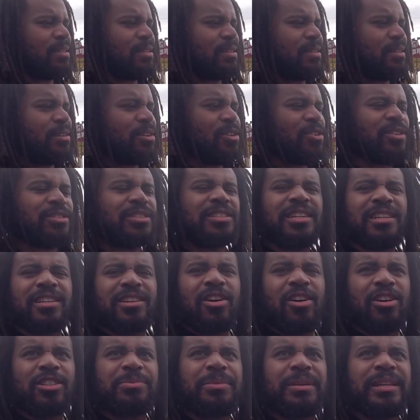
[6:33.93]
you know it shouldn't
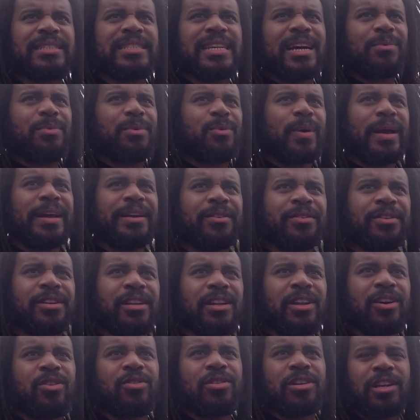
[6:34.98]
cost me any time. We're waiting on the
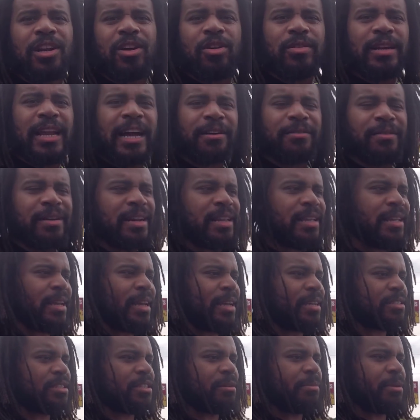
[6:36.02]
load. The load not ready
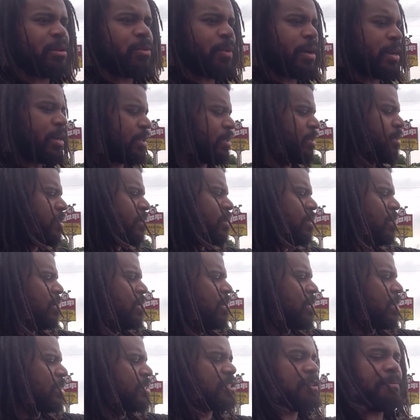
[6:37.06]
yet. It shouldn't be ready
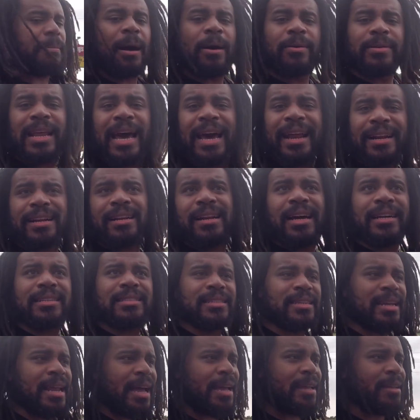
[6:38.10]
until about 9 o'clock
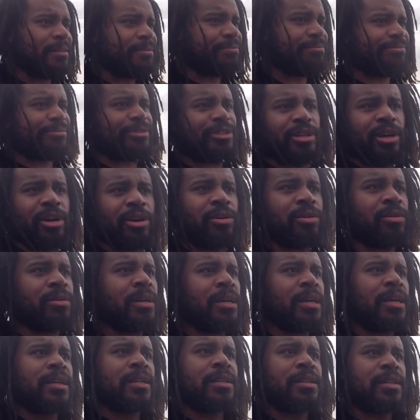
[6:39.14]
tonight. So
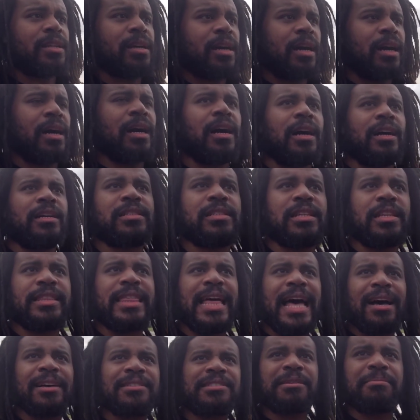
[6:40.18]
it's
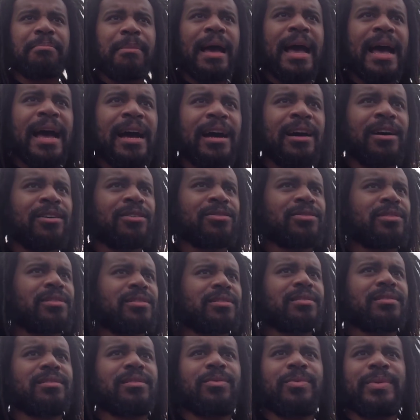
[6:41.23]
1,000 miles.
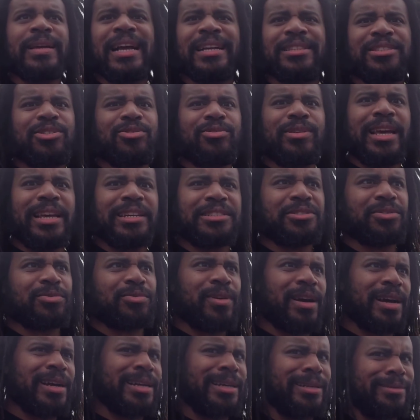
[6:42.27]
We got 2 days to
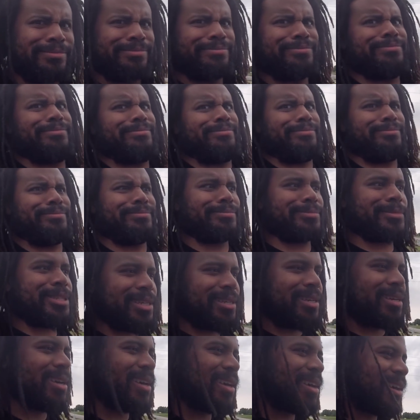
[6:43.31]
run it.
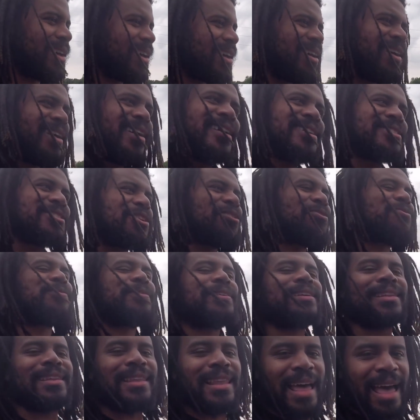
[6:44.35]
So
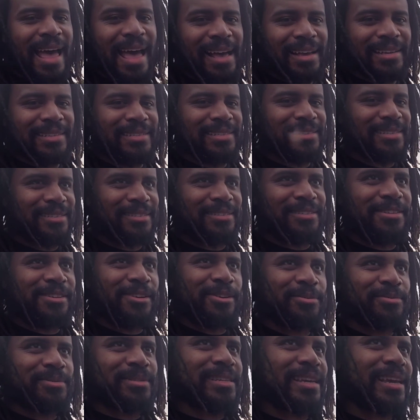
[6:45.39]
relax. You know what
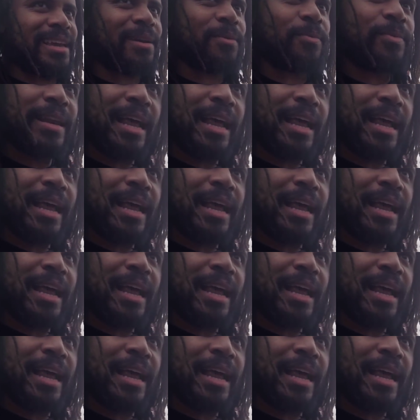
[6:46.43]
I'm saying? We're